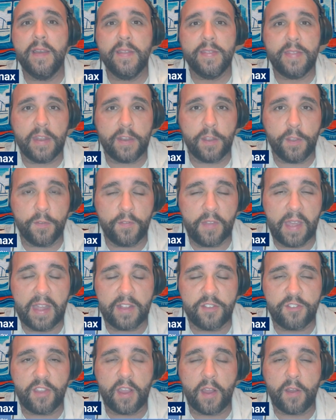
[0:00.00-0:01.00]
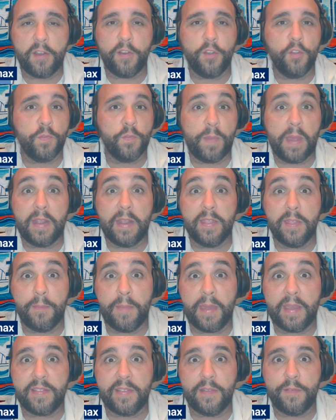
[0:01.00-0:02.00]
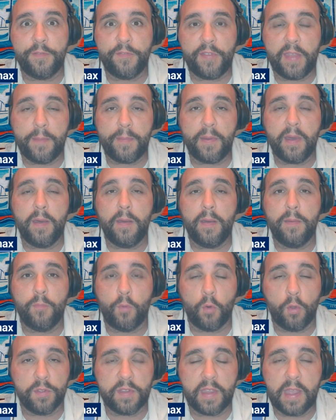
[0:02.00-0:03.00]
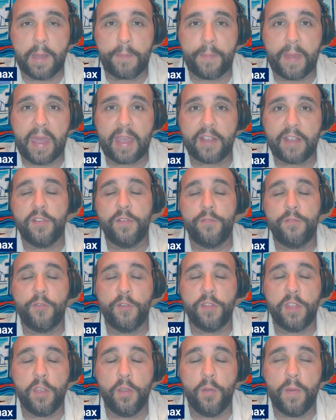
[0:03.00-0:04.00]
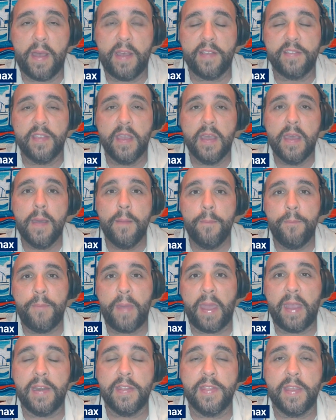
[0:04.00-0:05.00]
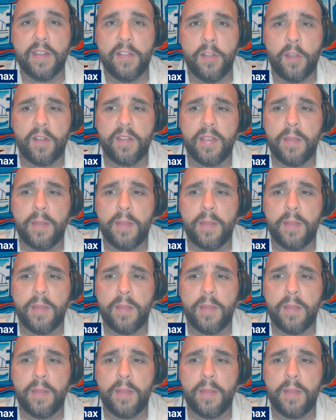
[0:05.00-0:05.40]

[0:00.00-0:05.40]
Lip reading: Then you've got Jaren, who's been in the mix in FIBA World Cup action for the U.S., Bane, and then Clark.